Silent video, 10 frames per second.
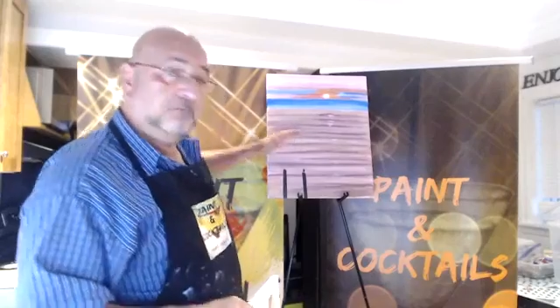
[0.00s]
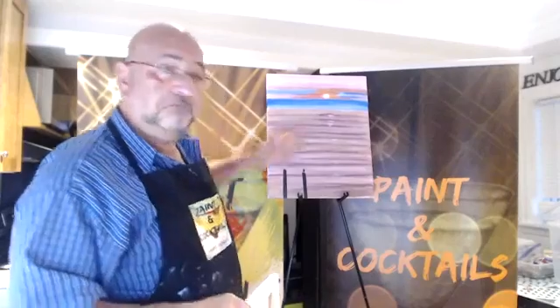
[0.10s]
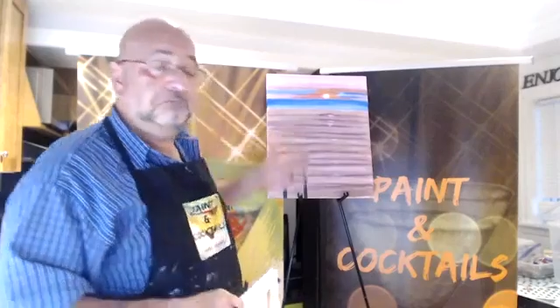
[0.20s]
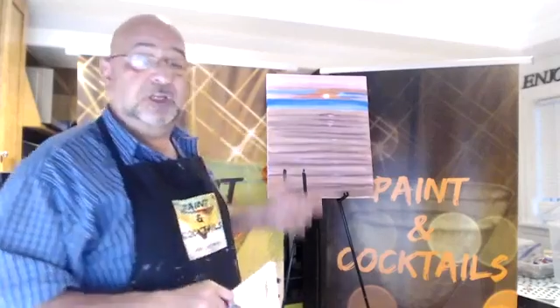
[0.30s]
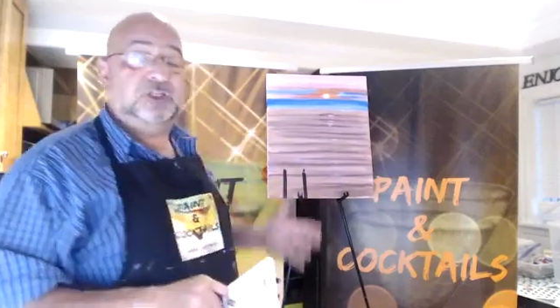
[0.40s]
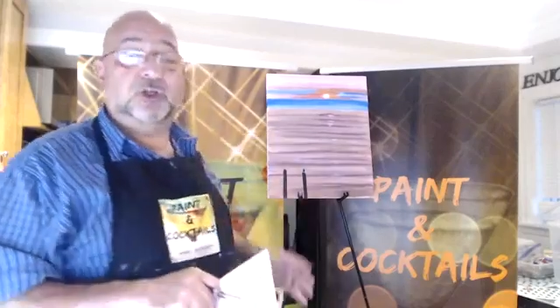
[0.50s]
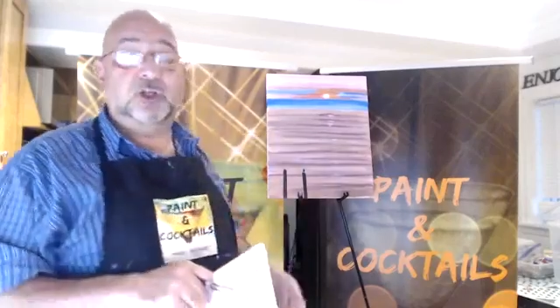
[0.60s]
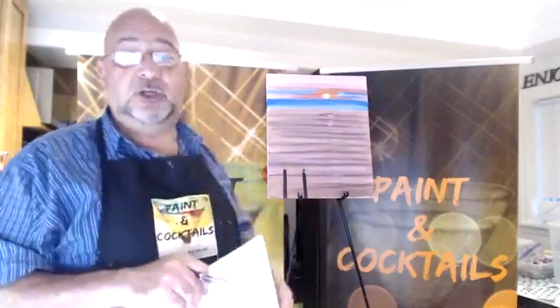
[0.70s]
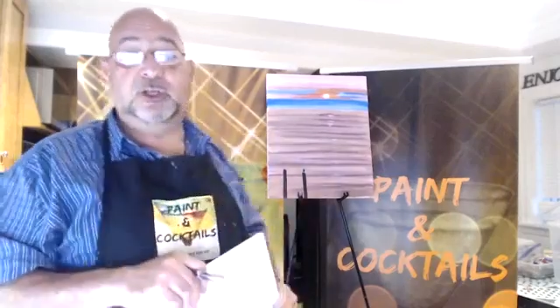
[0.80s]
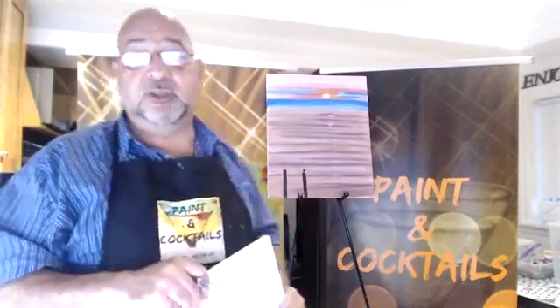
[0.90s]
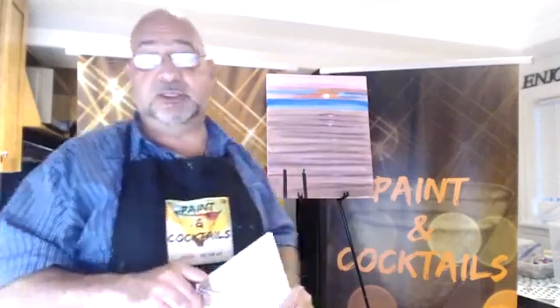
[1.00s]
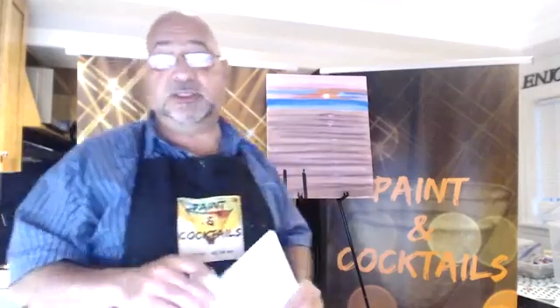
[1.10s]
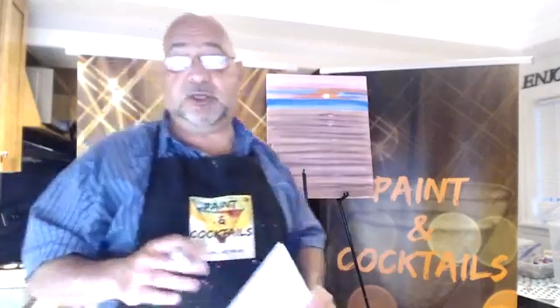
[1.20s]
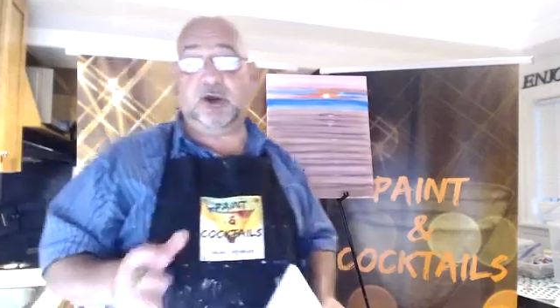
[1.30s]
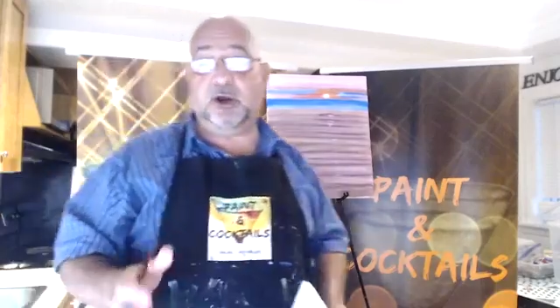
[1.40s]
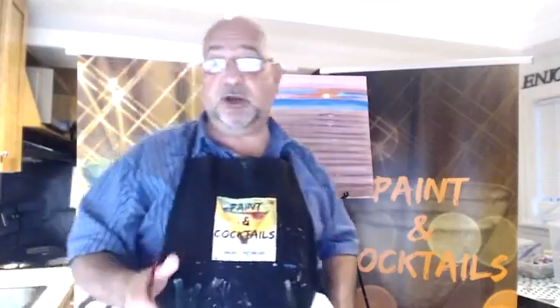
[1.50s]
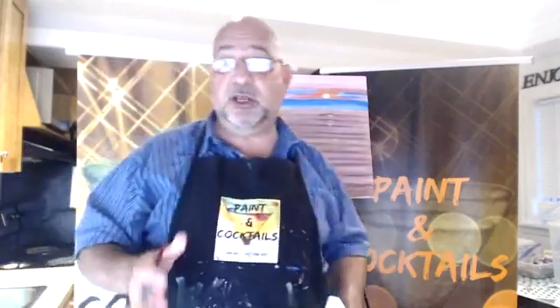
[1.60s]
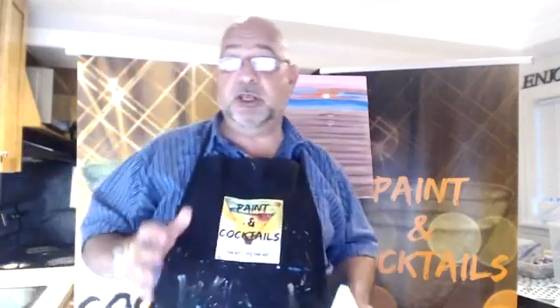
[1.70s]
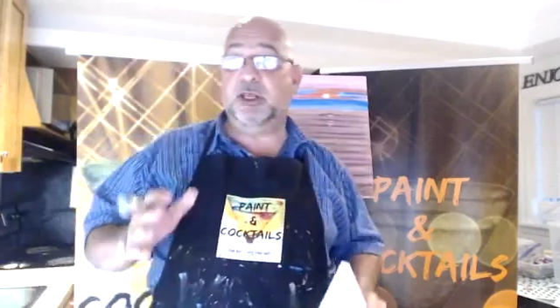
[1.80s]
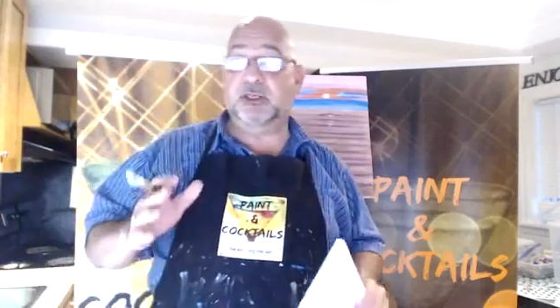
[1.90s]
It's all good. This is art.
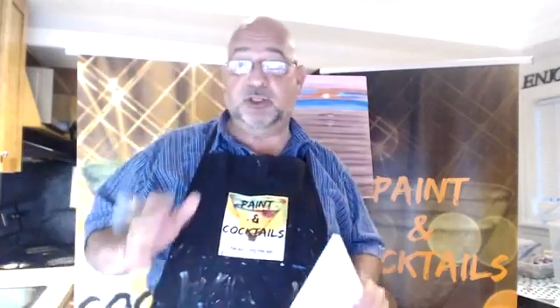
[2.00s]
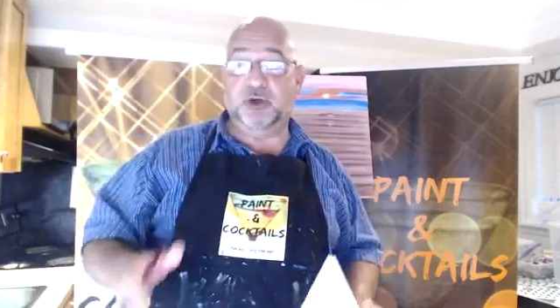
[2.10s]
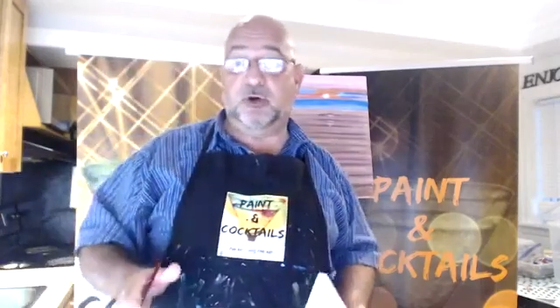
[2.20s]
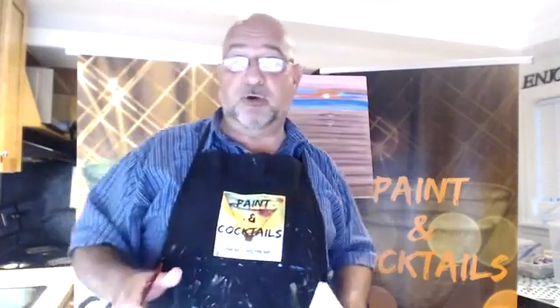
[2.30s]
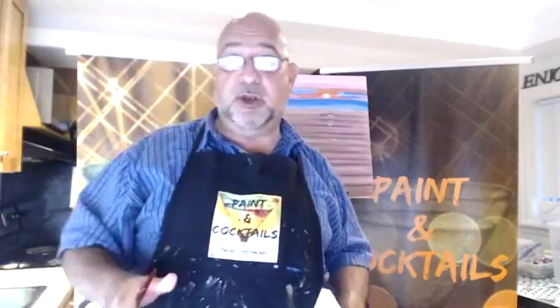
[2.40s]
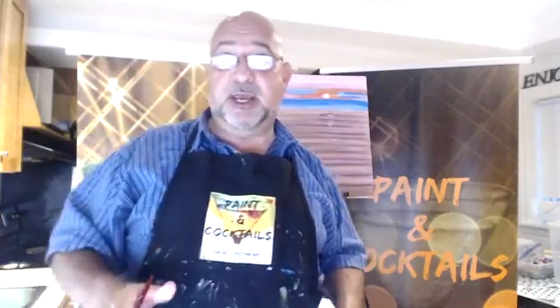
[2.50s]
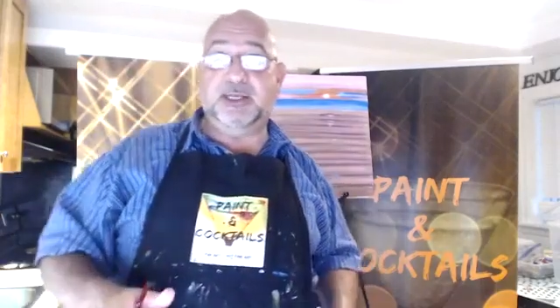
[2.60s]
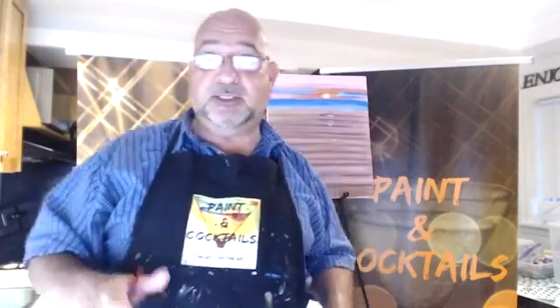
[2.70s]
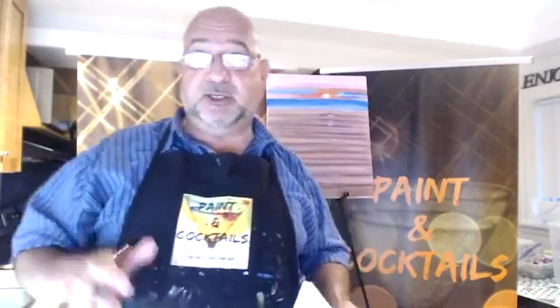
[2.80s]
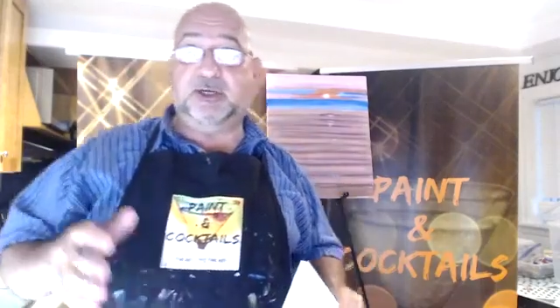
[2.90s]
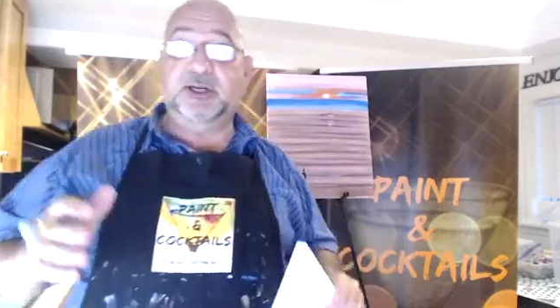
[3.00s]
There's no wrong answer.